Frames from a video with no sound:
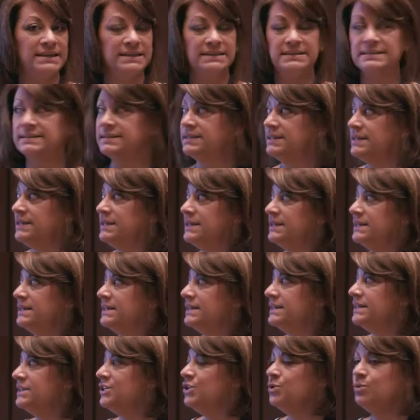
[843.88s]
is,
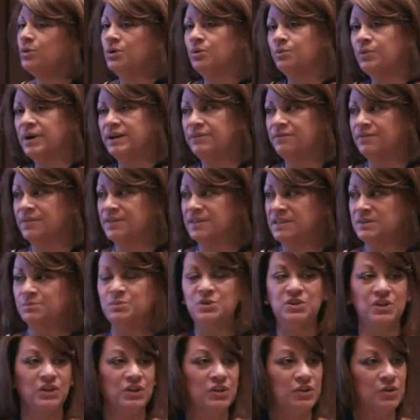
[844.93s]
you weren't right for this
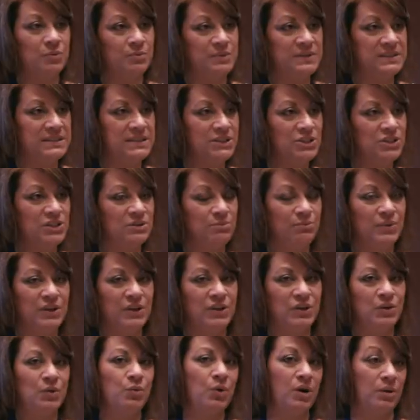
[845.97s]
particular position, but
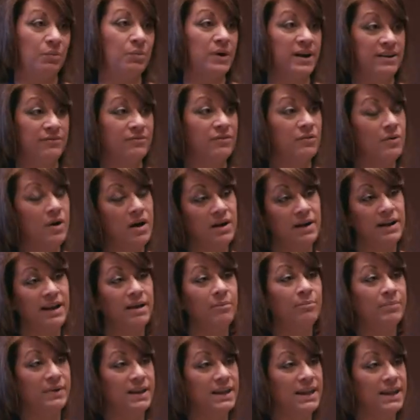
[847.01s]
you are right for our
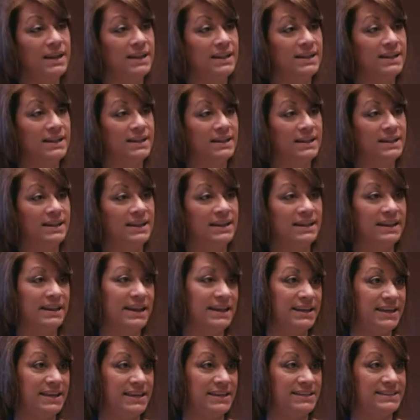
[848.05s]
company. And
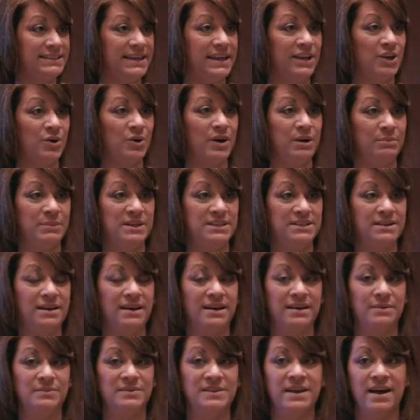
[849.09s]
I can't tell you how many
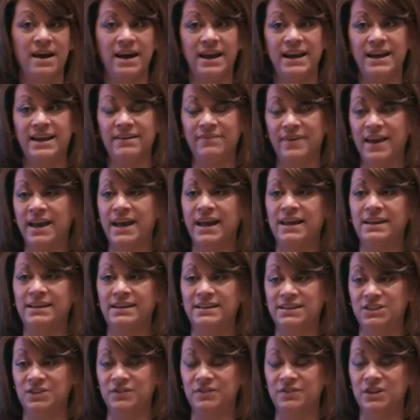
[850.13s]
times I have had an
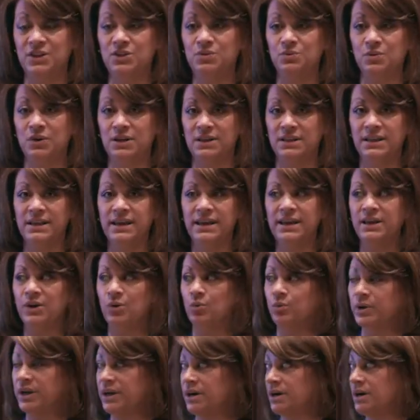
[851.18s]
individual
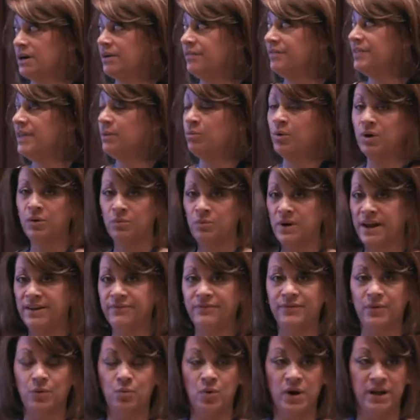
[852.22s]
where they weren't right
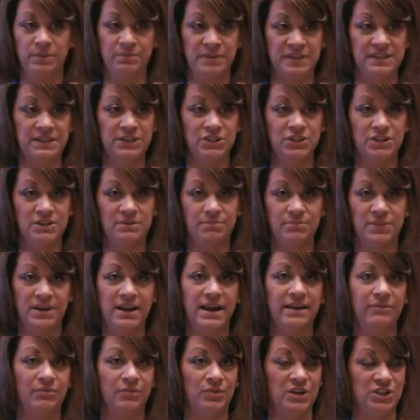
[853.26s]
for one position, but
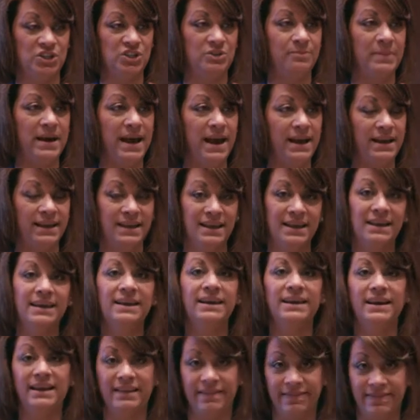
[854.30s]
I've reached back
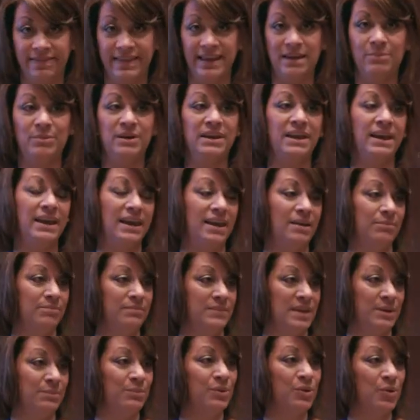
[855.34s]
and they became
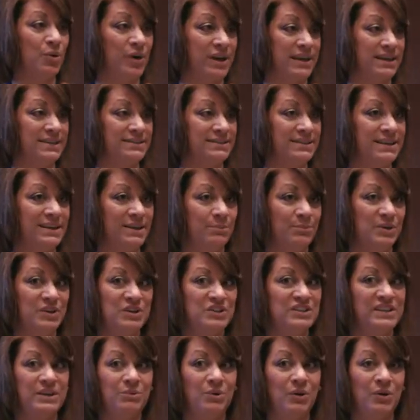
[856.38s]
employees
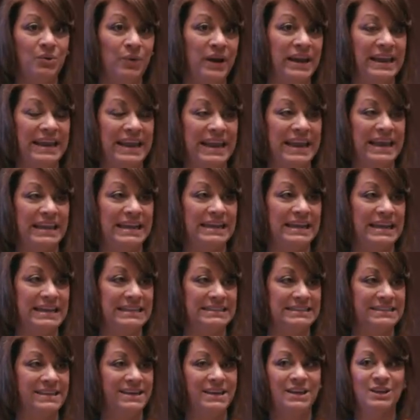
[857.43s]
because they were great
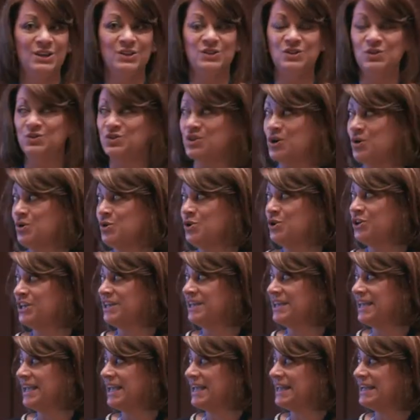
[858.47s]
candidates. So don't look at
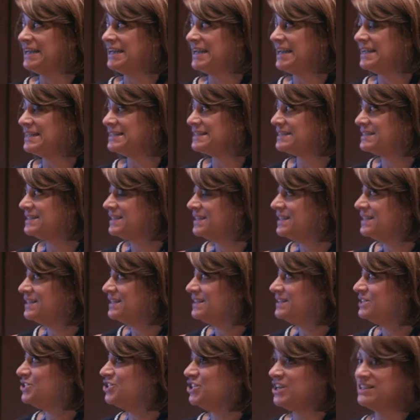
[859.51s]
candidates
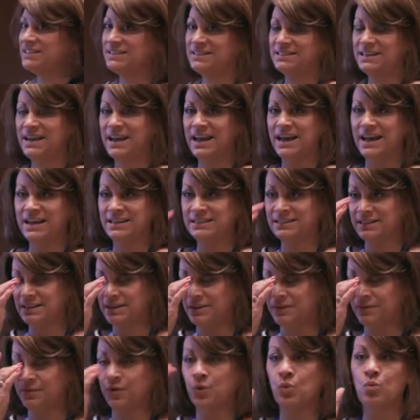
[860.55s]
just as
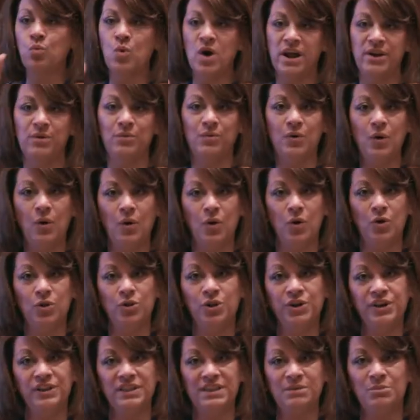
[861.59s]
for one role.
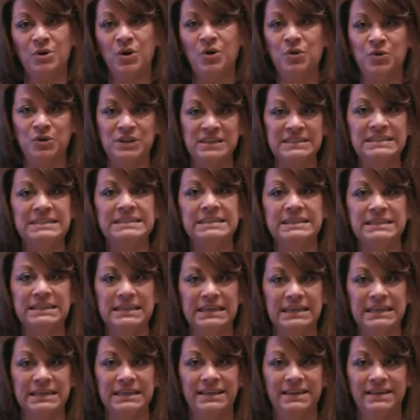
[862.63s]
Look at them
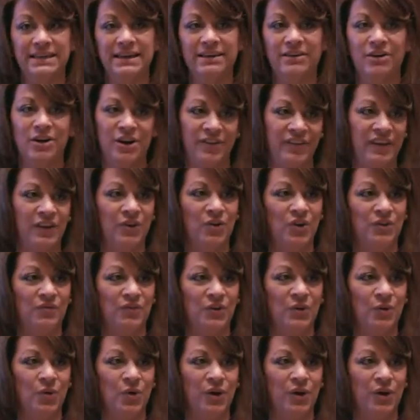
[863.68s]
holistically. Are they good for your